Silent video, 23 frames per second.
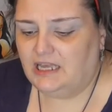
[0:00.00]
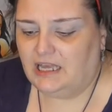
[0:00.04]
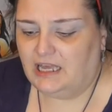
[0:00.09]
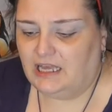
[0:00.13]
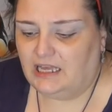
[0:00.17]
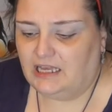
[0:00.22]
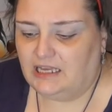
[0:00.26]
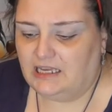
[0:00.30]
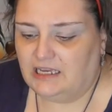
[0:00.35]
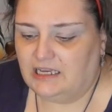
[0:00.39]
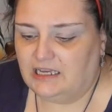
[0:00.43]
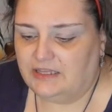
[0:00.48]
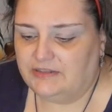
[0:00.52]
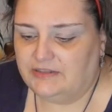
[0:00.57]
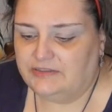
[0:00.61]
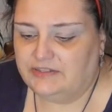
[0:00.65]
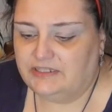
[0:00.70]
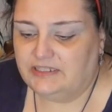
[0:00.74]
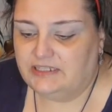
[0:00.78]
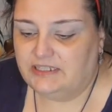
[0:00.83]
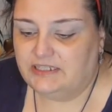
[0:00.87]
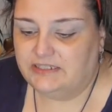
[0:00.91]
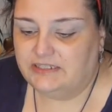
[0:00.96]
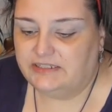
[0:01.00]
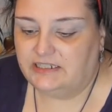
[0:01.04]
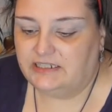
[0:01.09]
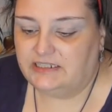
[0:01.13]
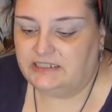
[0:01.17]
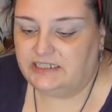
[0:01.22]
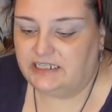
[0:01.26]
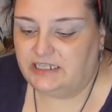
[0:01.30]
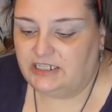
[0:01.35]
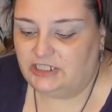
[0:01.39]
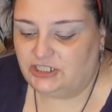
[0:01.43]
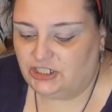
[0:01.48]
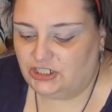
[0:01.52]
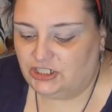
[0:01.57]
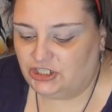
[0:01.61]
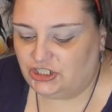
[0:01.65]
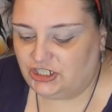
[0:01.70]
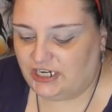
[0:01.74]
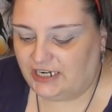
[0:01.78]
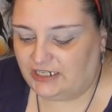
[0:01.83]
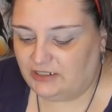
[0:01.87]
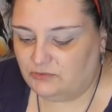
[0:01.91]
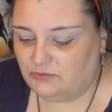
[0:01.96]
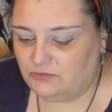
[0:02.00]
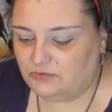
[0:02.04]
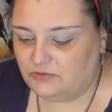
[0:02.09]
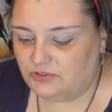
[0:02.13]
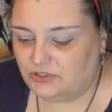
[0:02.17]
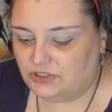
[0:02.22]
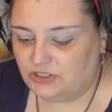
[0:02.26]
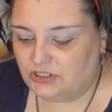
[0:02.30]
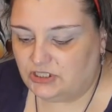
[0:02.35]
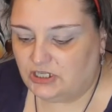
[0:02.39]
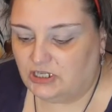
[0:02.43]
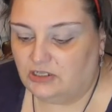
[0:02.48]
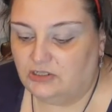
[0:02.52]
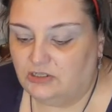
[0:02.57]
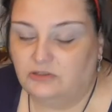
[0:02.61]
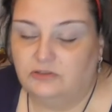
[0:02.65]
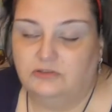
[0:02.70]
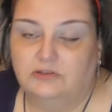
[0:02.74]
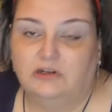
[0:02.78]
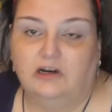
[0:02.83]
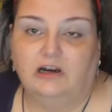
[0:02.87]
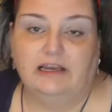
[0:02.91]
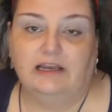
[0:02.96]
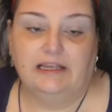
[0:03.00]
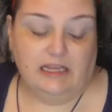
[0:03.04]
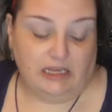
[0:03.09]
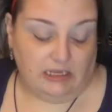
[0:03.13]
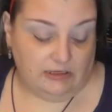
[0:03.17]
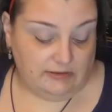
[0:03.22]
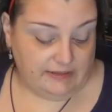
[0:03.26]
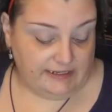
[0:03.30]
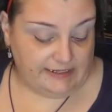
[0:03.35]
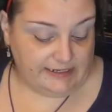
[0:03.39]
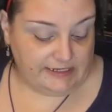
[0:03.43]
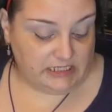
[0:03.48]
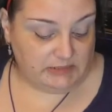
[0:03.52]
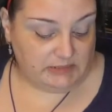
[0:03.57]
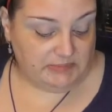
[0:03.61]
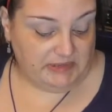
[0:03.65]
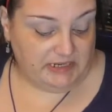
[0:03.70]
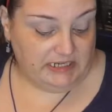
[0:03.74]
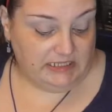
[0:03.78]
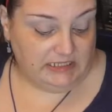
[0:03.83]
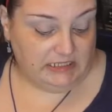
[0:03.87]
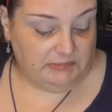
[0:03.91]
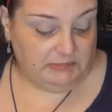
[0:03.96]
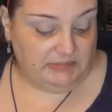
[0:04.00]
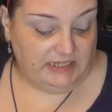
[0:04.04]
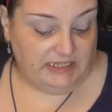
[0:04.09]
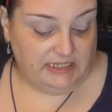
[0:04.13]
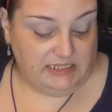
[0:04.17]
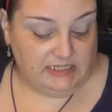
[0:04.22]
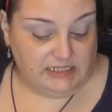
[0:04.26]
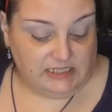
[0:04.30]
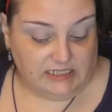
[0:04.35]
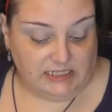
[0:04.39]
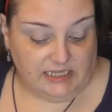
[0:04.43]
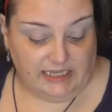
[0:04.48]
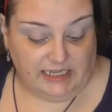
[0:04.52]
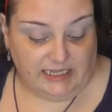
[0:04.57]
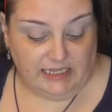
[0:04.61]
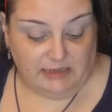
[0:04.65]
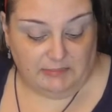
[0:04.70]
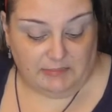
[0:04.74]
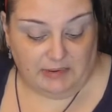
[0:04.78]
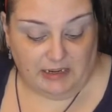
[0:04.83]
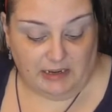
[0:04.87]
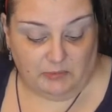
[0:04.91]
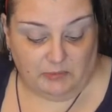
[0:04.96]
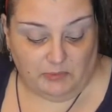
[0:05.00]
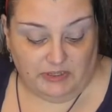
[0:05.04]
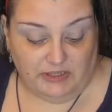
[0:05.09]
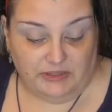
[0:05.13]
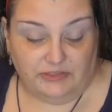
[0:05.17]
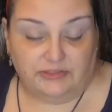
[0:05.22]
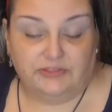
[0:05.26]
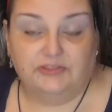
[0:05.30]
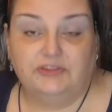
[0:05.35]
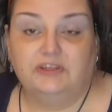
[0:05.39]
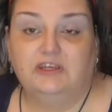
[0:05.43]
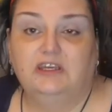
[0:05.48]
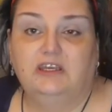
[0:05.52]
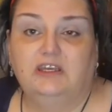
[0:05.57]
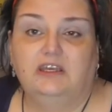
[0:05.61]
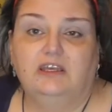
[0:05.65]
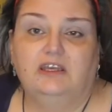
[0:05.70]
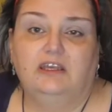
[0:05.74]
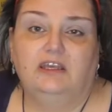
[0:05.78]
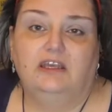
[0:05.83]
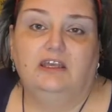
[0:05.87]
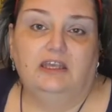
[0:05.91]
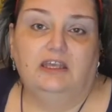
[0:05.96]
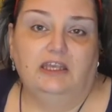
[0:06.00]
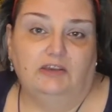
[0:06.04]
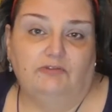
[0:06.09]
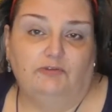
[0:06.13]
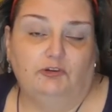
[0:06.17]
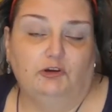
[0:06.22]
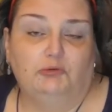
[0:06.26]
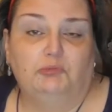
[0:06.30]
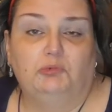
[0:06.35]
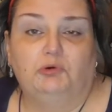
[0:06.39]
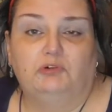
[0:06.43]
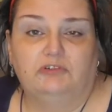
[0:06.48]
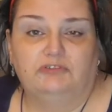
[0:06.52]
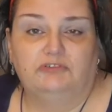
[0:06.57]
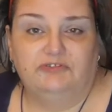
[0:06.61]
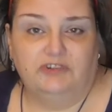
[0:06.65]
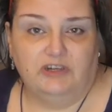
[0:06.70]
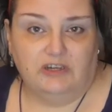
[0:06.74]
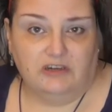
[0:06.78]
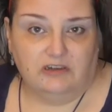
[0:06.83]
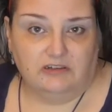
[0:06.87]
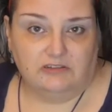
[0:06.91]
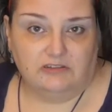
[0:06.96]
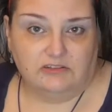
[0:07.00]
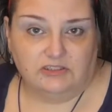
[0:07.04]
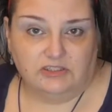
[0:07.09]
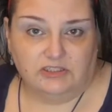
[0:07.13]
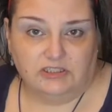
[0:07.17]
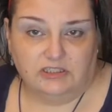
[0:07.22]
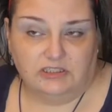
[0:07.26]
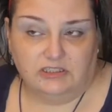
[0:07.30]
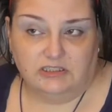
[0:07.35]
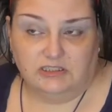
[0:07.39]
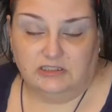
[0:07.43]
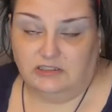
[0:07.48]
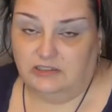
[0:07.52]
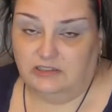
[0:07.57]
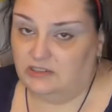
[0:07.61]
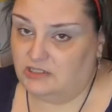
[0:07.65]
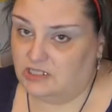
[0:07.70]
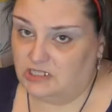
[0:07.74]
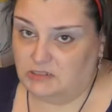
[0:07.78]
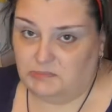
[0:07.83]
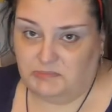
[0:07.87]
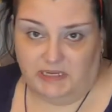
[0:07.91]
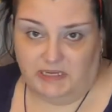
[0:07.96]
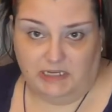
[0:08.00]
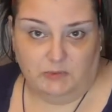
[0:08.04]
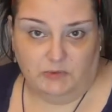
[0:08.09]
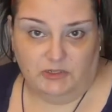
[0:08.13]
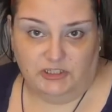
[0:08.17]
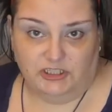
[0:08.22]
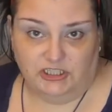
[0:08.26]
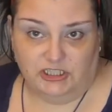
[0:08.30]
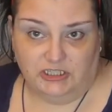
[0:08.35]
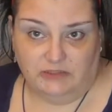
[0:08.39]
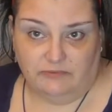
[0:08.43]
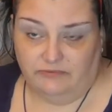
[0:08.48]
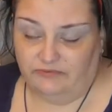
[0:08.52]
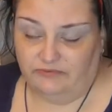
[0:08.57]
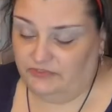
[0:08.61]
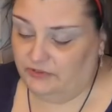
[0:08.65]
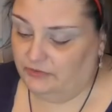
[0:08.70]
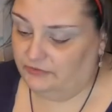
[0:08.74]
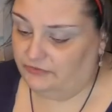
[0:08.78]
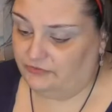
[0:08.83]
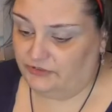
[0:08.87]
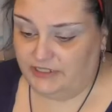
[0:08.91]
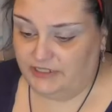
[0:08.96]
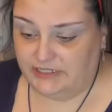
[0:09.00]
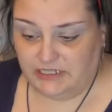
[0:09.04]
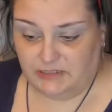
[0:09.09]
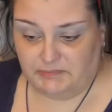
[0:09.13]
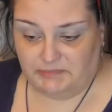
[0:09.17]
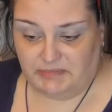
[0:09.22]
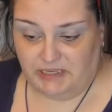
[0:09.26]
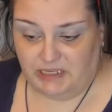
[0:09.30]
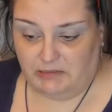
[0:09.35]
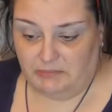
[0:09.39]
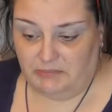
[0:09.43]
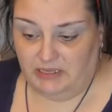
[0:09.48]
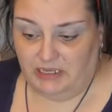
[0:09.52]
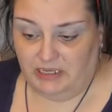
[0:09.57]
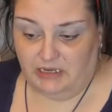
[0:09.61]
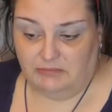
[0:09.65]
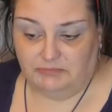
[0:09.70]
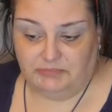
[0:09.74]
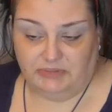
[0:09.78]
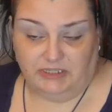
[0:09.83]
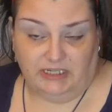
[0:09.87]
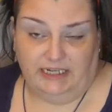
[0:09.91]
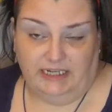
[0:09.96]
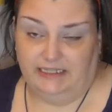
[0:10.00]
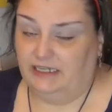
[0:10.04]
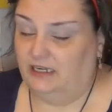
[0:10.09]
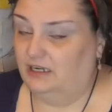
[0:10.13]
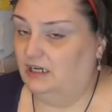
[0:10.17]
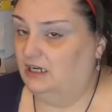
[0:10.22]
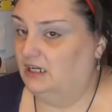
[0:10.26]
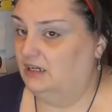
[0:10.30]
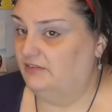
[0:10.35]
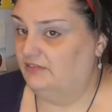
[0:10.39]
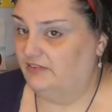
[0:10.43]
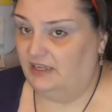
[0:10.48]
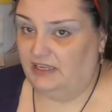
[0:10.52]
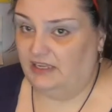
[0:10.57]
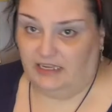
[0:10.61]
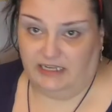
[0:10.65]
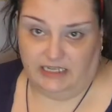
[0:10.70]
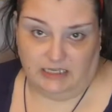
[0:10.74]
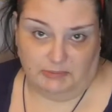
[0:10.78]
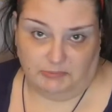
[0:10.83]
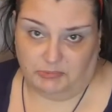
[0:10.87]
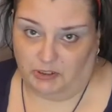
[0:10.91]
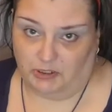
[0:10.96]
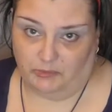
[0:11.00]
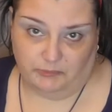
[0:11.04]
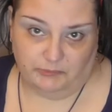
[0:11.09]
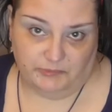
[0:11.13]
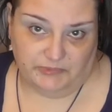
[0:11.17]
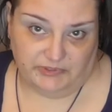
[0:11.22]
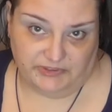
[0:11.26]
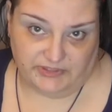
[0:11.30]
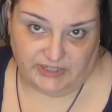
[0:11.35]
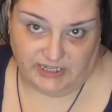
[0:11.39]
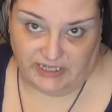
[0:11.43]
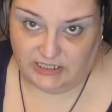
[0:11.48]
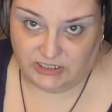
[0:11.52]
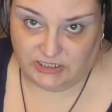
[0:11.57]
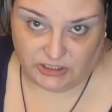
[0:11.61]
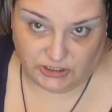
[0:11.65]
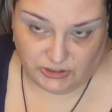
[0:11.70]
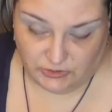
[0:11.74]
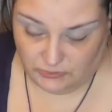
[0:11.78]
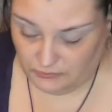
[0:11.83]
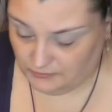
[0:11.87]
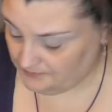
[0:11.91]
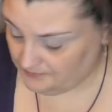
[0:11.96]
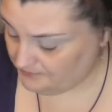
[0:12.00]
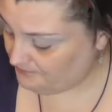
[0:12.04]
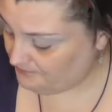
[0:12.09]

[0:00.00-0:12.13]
Uh, this is still a teaching channel, so I go at a speed that beginners can keep up with. If you're more advanced, there's a speed widget, feel free to speed me up. I don't have any problem with that at all.